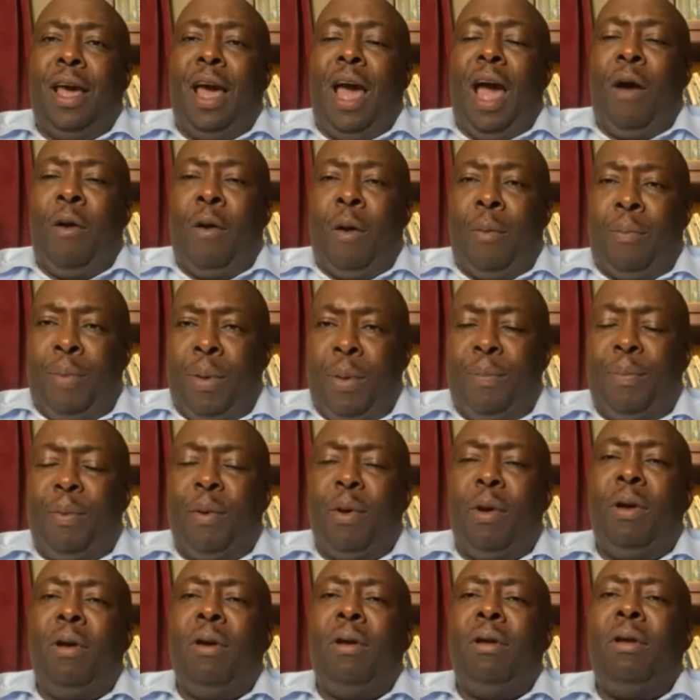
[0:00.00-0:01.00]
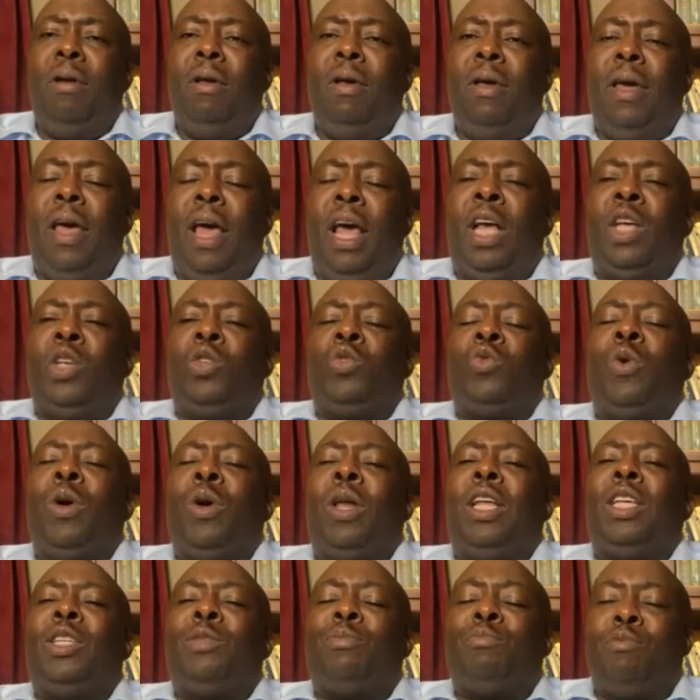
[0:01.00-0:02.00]
our people as
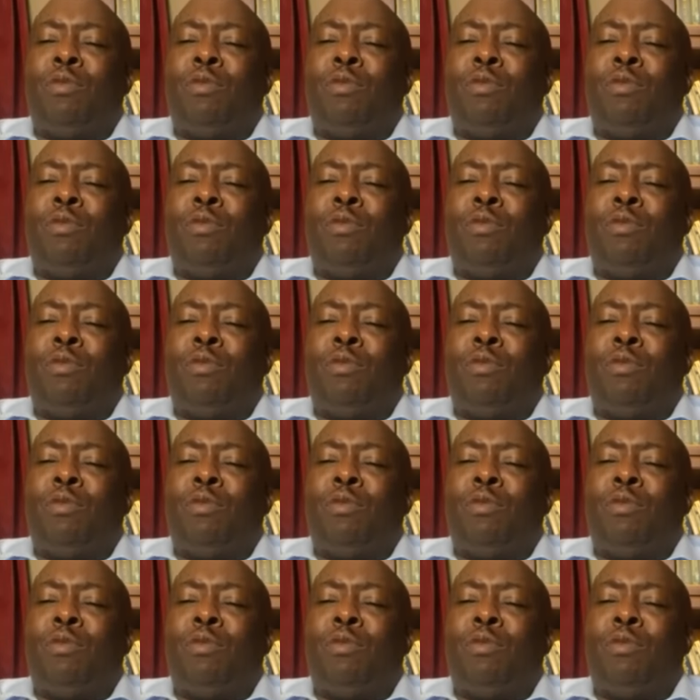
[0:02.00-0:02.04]
well as